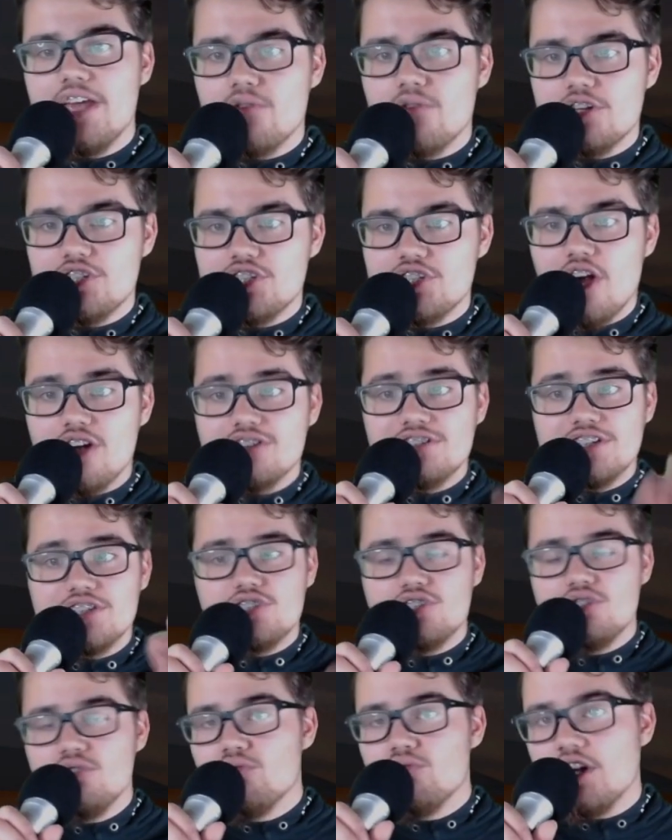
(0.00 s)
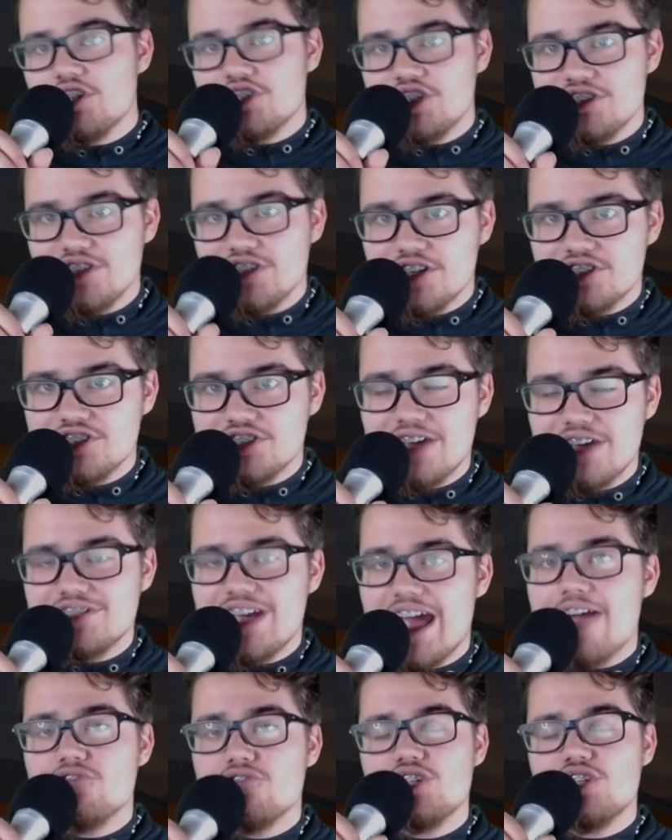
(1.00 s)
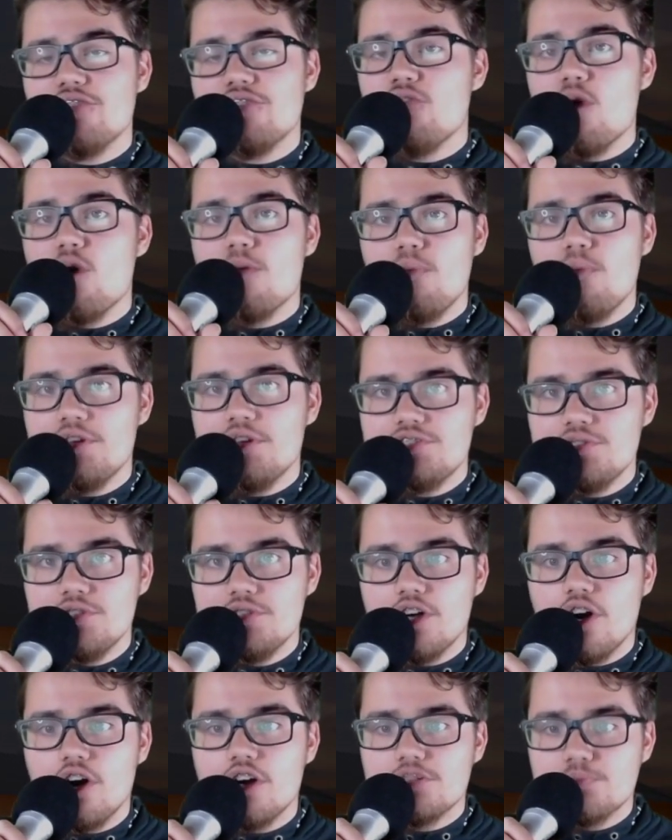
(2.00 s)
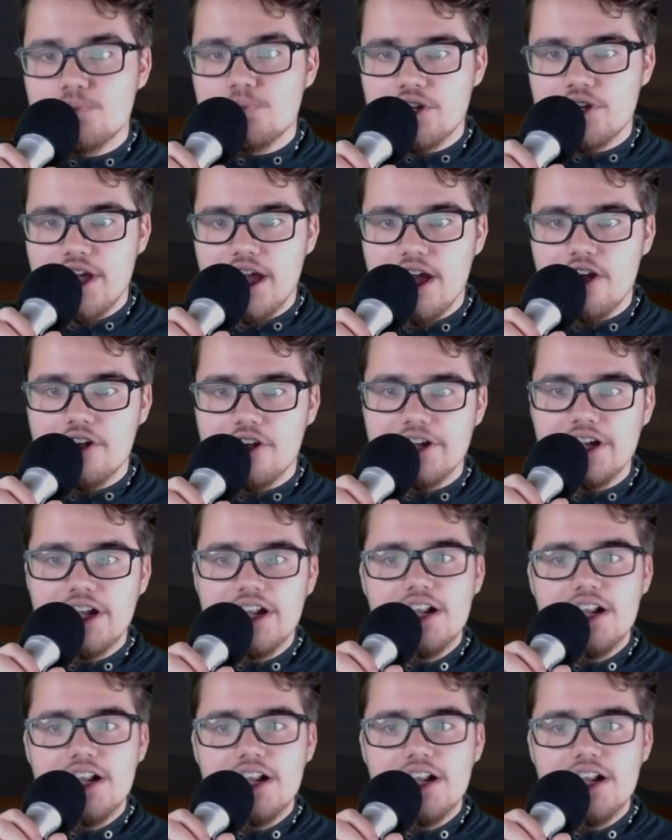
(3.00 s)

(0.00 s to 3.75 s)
rushing yards and two rushing touchdowns, averaging 4.2 yards per carry.